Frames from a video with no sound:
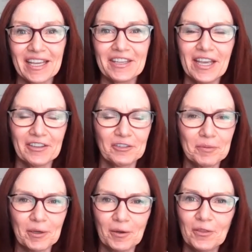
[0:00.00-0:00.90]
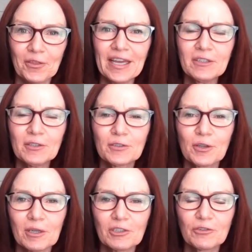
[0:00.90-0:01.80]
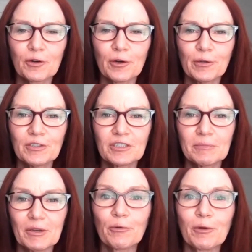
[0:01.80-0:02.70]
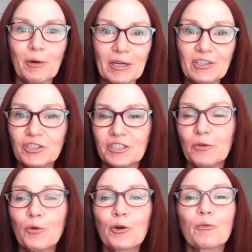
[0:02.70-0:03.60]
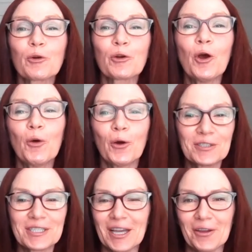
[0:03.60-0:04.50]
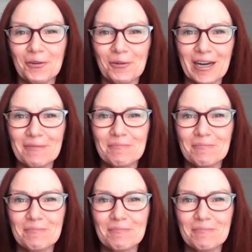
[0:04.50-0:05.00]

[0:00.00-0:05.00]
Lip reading: Yes, Bill. Thank you so much for hosting me, or I should say we're co-hosts together, right?